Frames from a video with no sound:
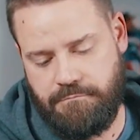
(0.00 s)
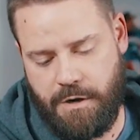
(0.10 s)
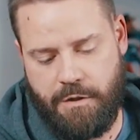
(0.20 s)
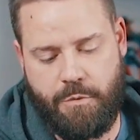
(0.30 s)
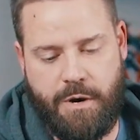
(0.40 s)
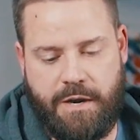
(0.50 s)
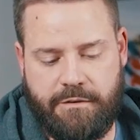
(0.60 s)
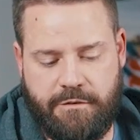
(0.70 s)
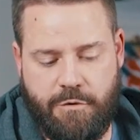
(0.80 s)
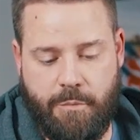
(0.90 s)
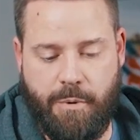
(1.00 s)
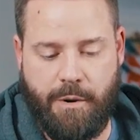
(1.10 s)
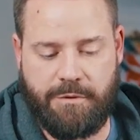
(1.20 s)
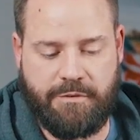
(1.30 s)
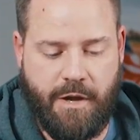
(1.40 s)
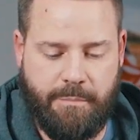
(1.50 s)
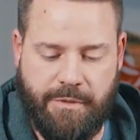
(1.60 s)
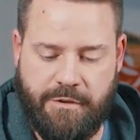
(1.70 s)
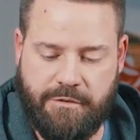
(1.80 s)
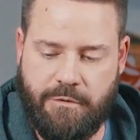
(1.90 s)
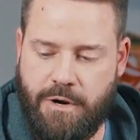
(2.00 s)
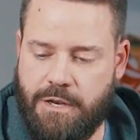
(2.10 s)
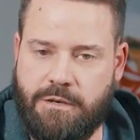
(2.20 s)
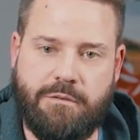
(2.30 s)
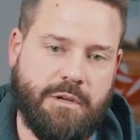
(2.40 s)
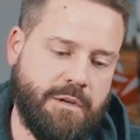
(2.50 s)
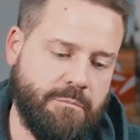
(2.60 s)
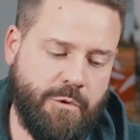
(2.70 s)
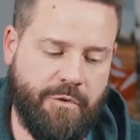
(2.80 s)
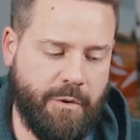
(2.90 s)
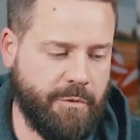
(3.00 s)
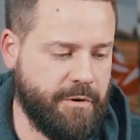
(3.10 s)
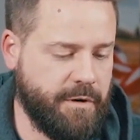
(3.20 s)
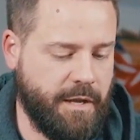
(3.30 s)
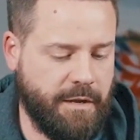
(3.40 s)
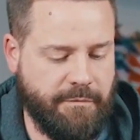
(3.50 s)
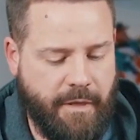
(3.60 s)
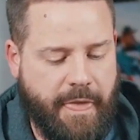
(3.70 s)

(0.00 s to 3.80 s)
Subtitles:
Otherwise, you could probably stop at this grit, move on with your day.